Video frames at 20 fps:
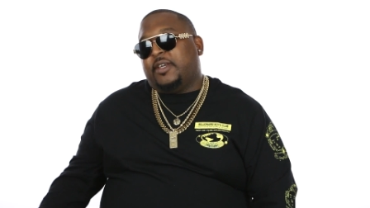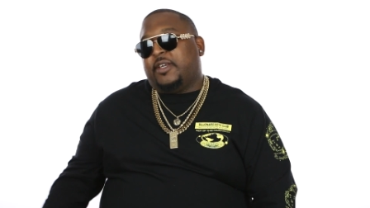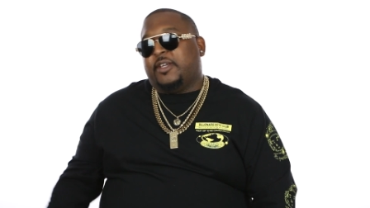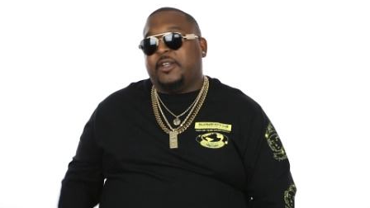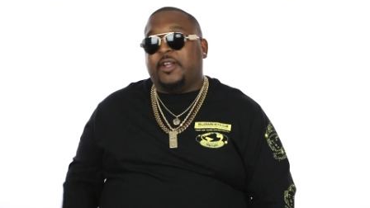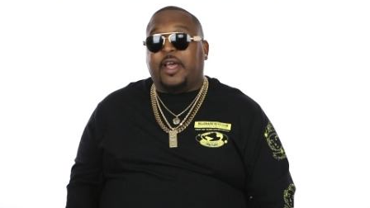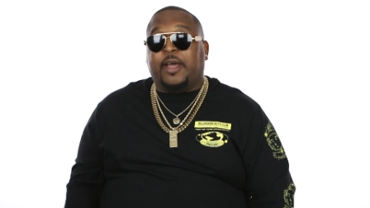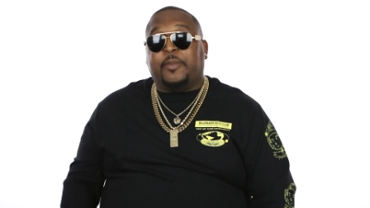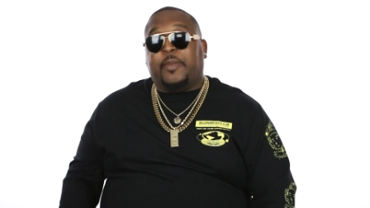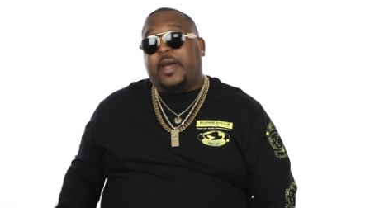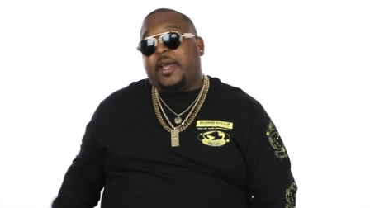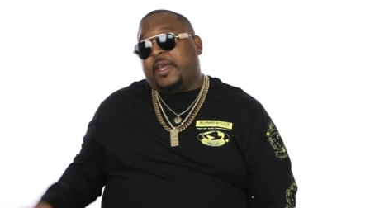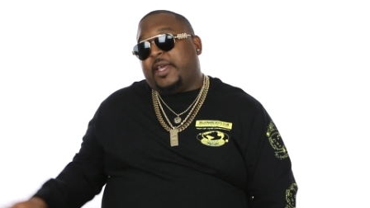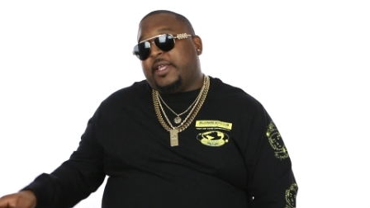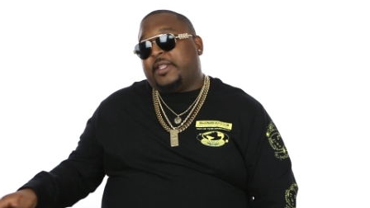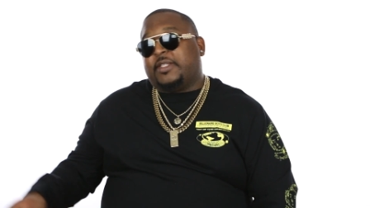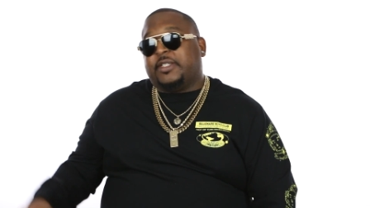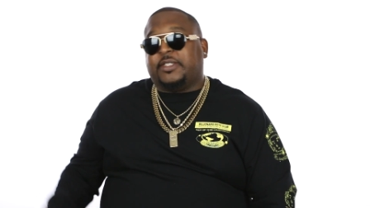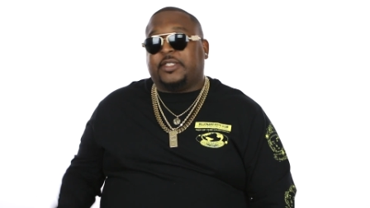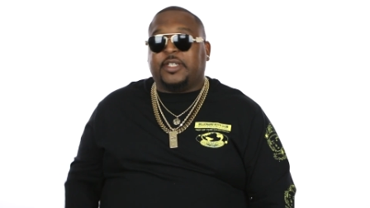You know, I might
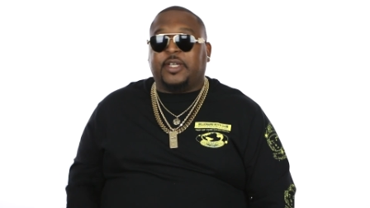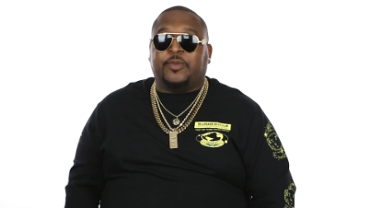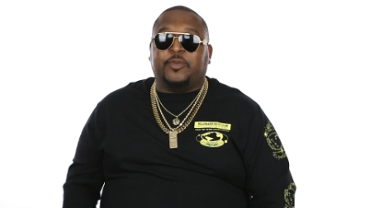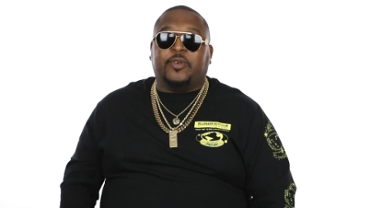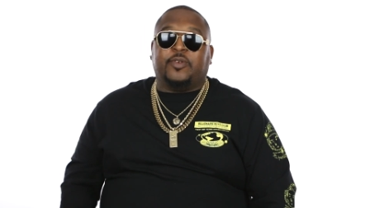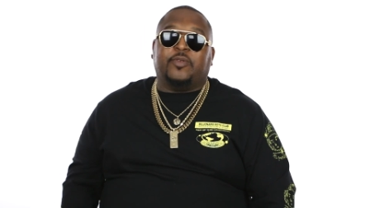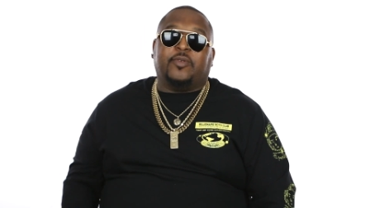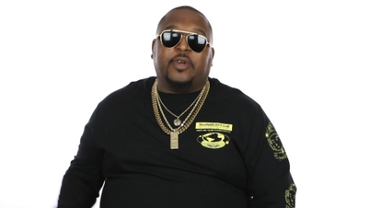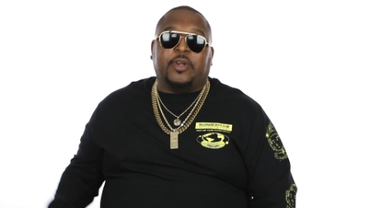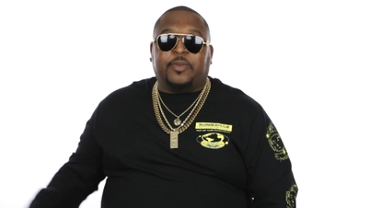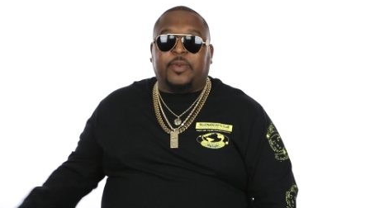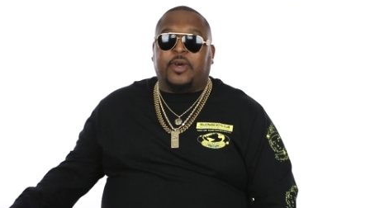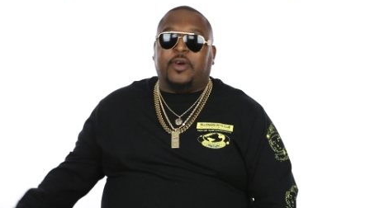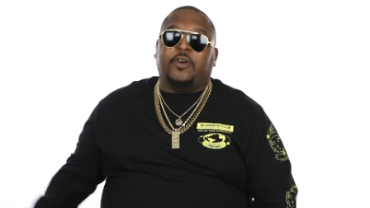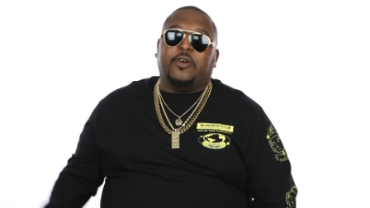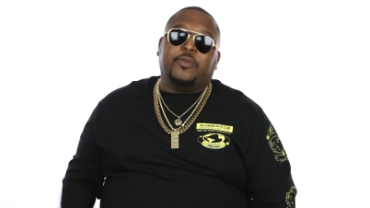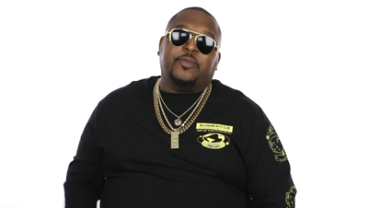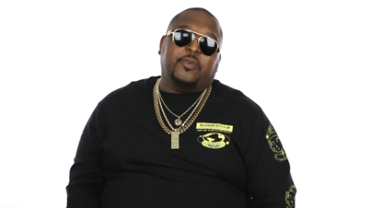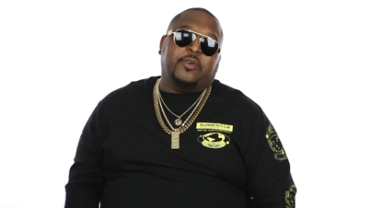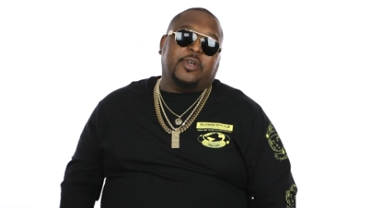hit the gym with one of my
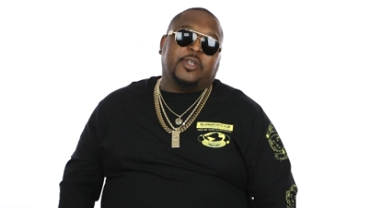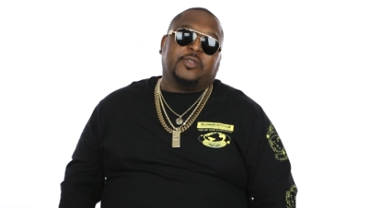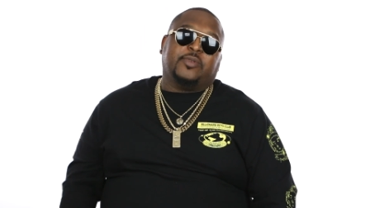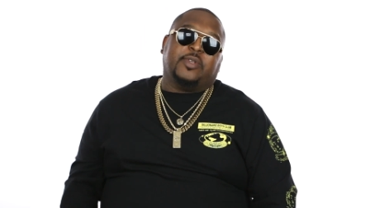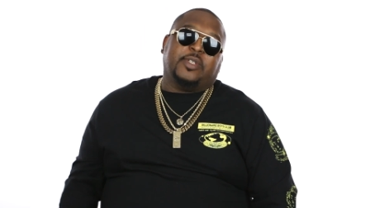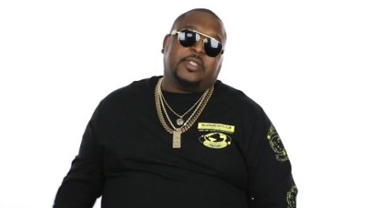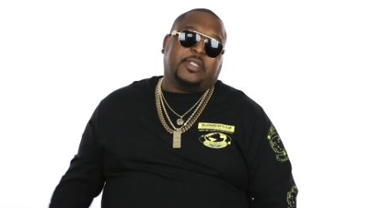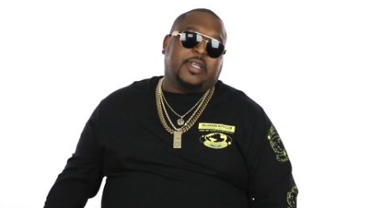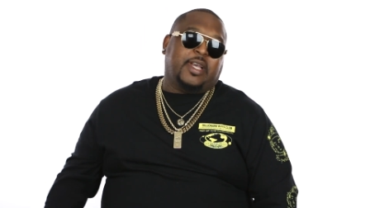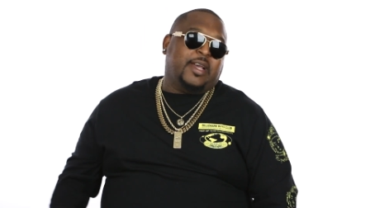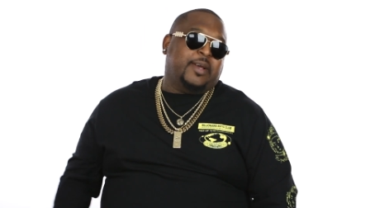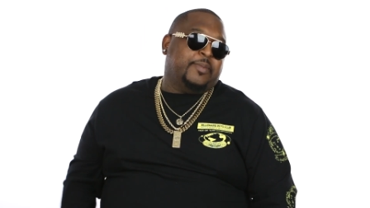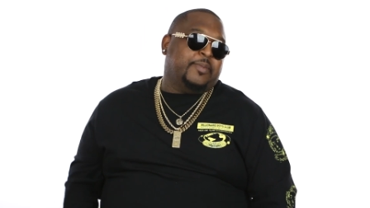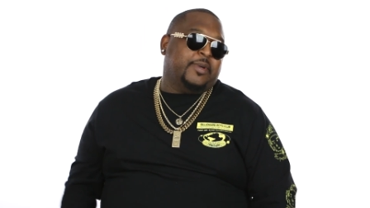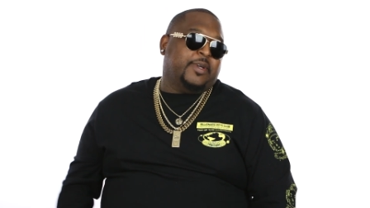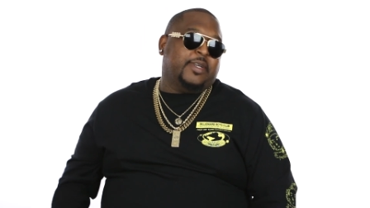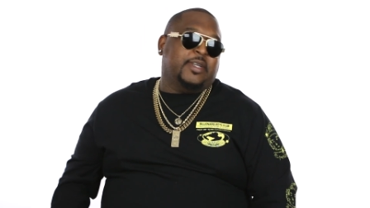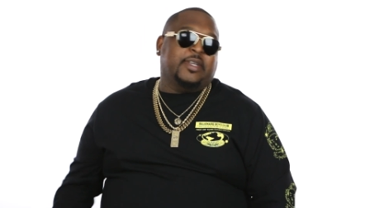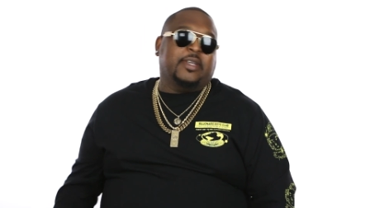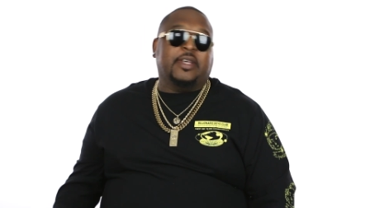homeboys one time,
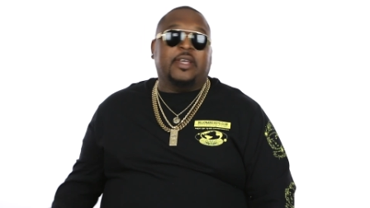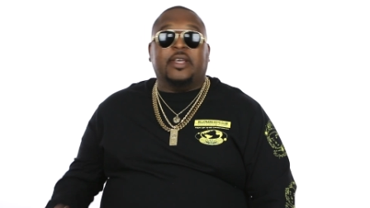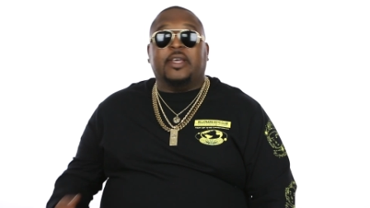but